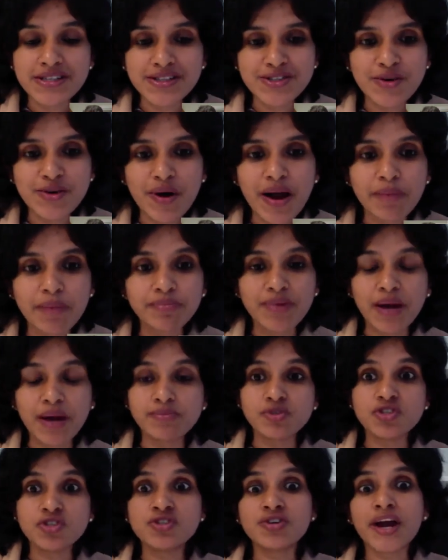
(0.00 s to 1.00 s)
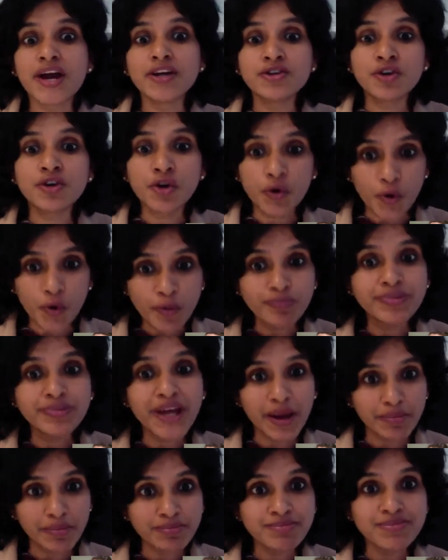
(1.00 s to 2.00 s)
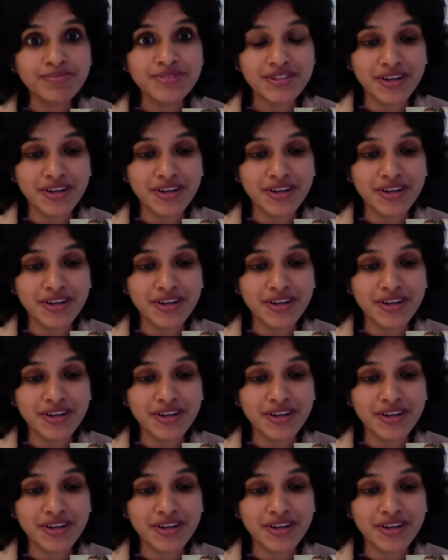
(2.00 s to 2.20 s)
So I'm just trying to group them